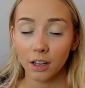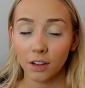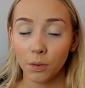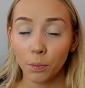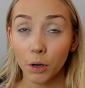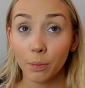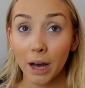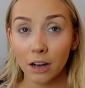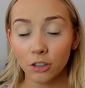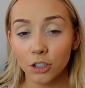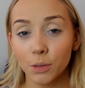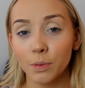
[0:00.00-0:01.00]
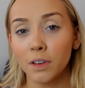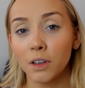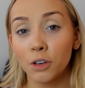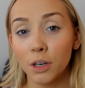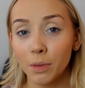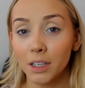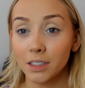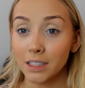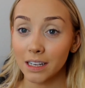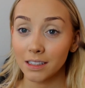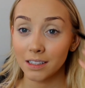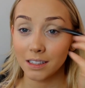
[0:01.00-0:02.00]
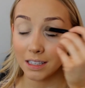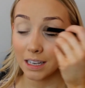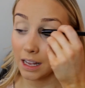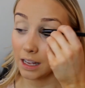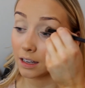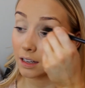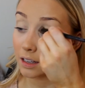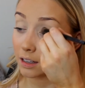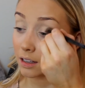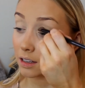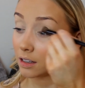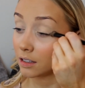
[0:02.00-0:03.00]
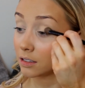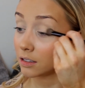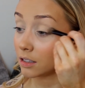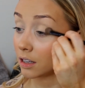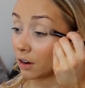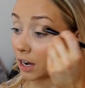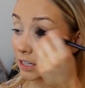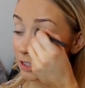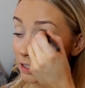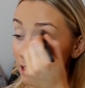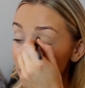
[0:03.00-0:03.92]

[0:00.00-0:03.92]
If you put a powder on top of a cream, it'll tend to stick. So I just